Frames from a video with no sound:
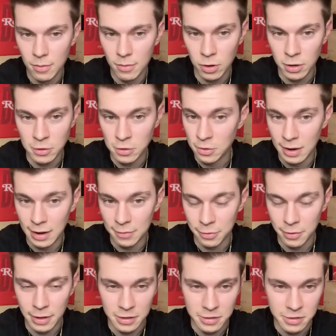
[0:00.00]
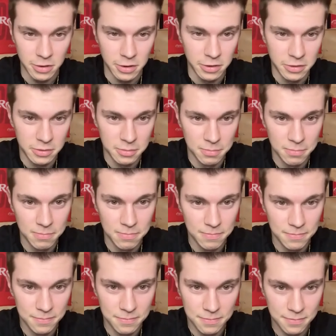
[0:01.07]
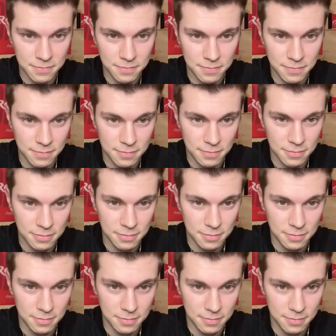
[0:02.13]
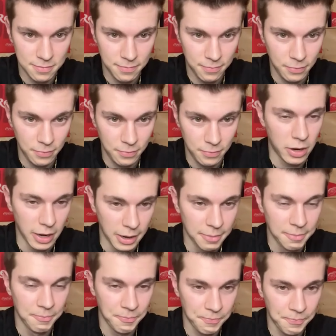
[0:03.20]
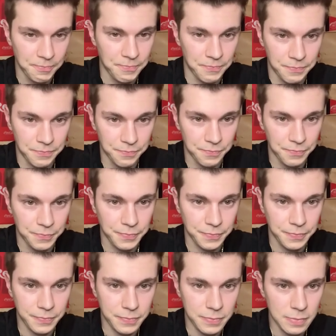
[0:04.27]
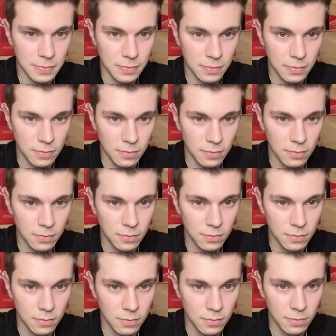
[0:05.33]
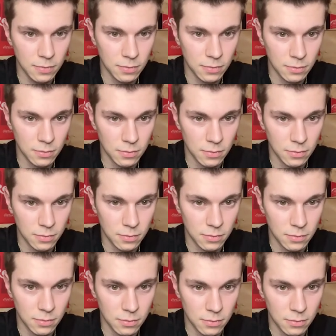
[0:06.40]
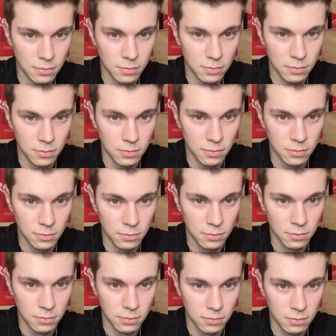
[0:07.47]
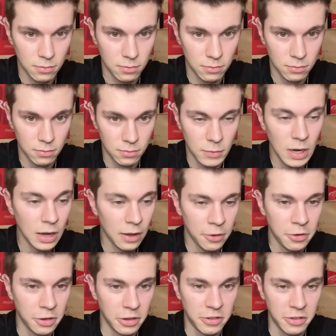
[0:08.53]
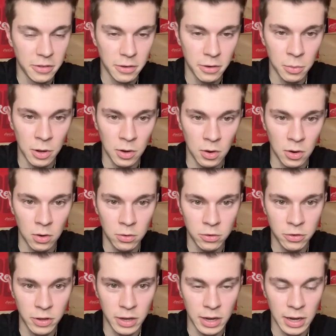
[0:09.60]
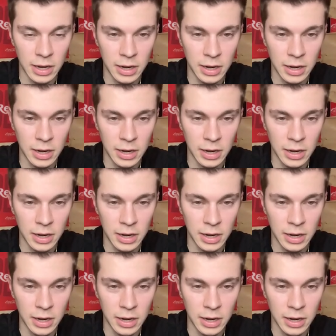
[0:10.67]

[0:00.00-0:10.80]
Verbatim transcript: What did you have for that series? I had Edmonton in six, just because okay. there's always going to be little fumbles, and L A is L A. So yeah, they're decent. They're well coached. They got.